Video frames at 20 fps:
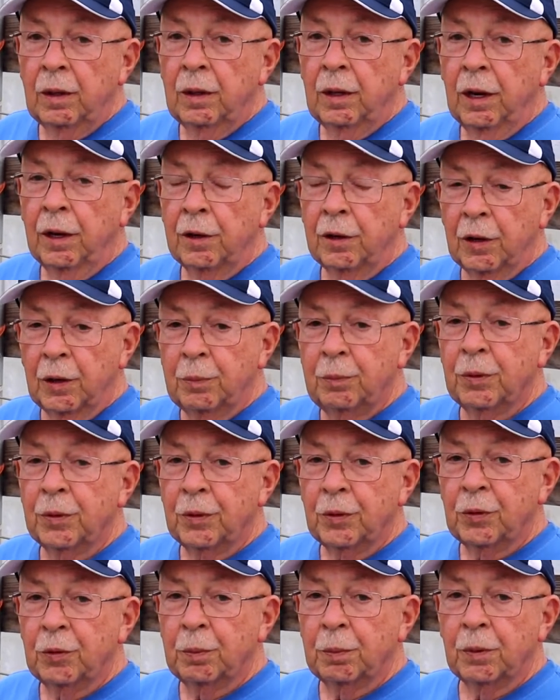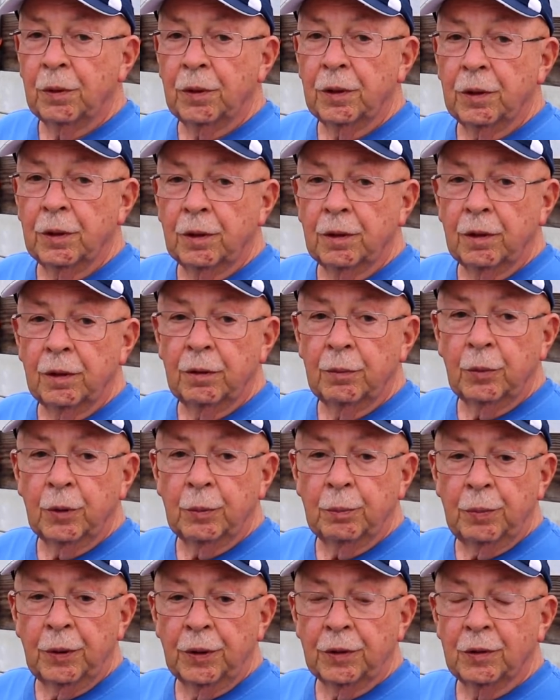And they produce pretty good.
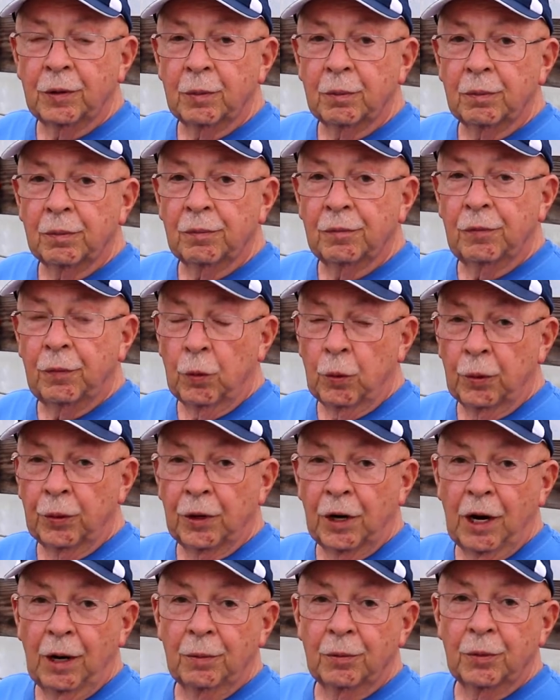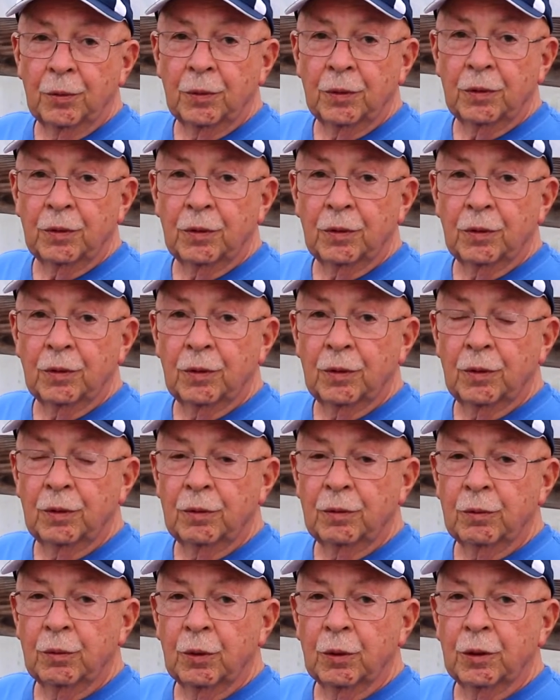We picked them 4 times, which is
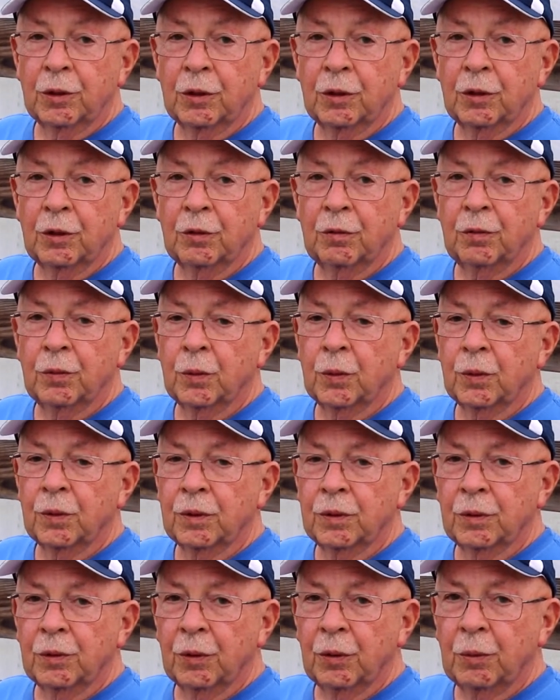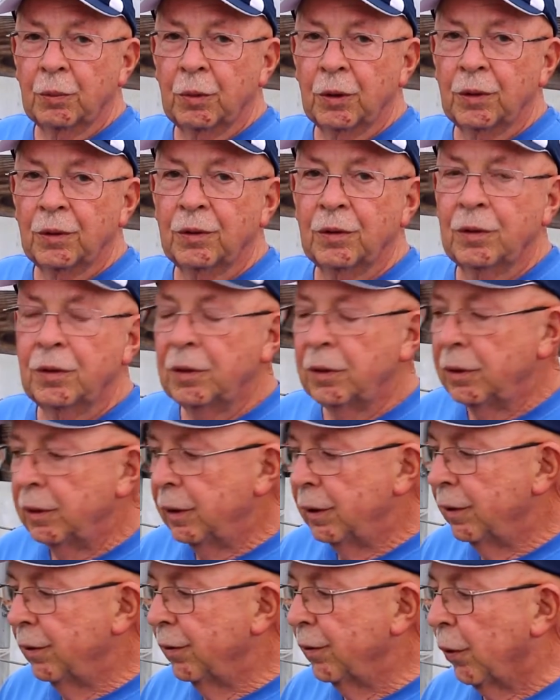really good for green beans.
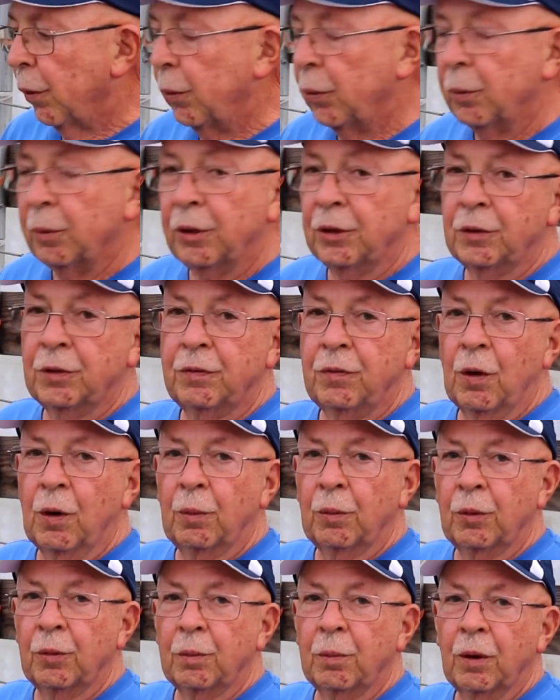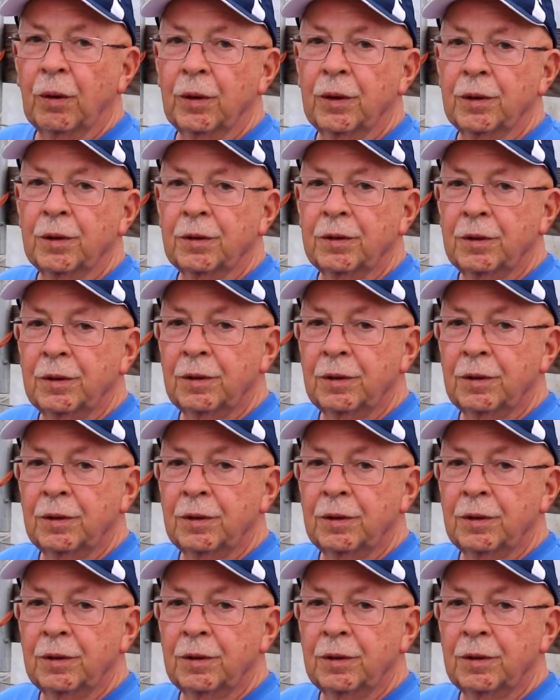Sold them at the farmer's market.